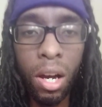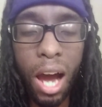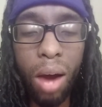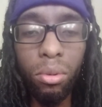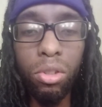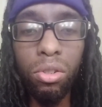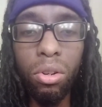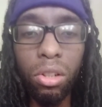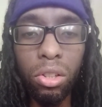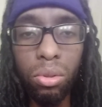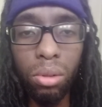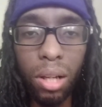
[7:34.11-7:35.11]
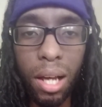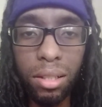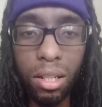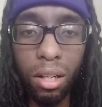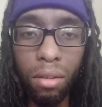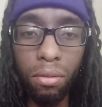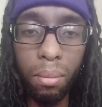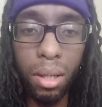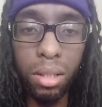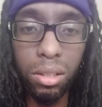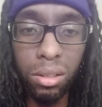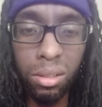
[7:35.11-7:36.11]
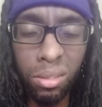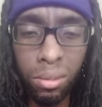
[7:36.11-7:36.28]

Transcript: how are you going to utilize that information?